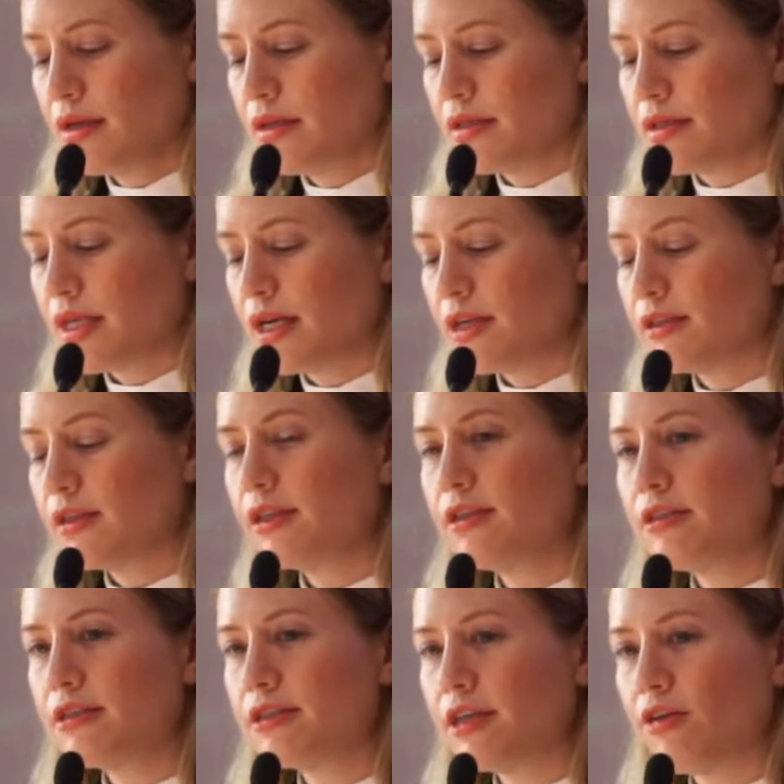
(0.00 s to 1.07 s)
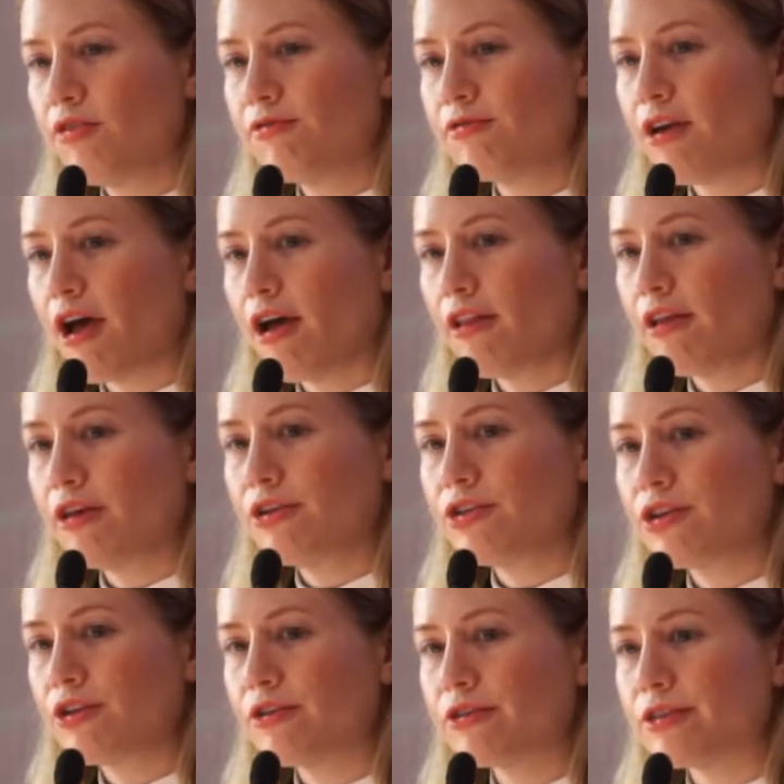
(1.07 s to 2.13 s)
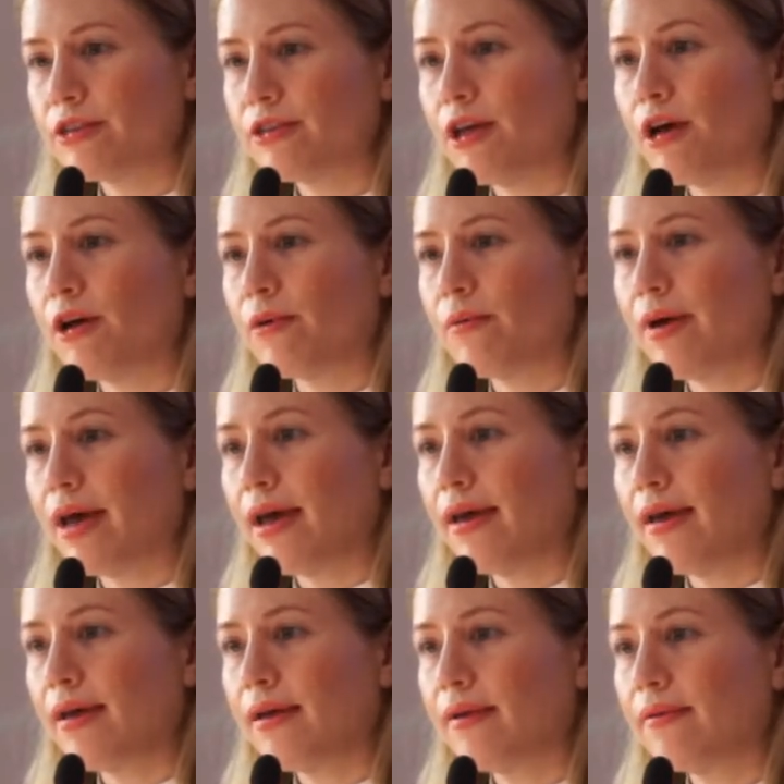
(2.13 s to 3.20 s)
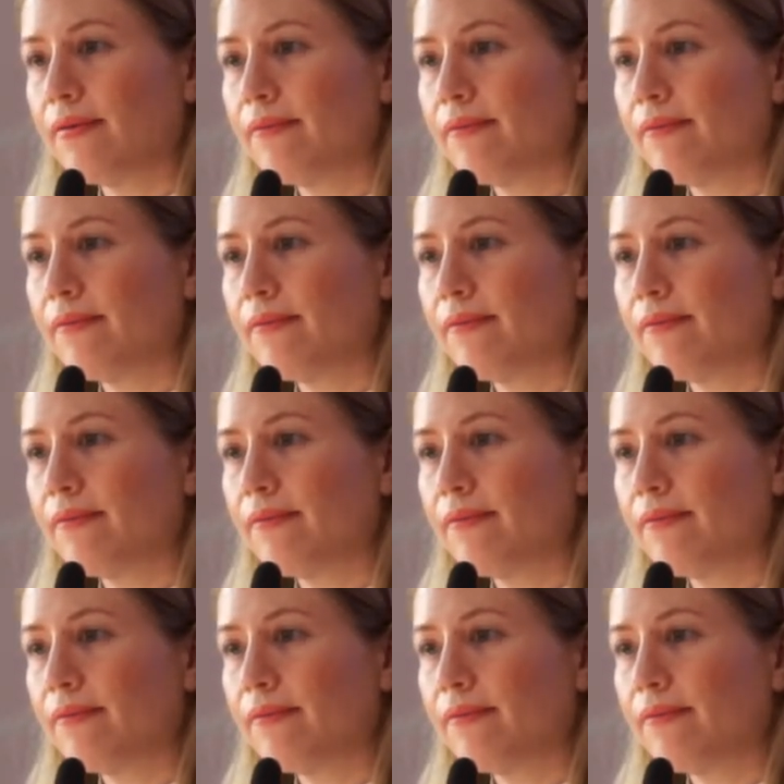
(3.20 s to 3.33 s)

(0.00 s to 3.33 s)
is that a little self-knowledge goes a long way.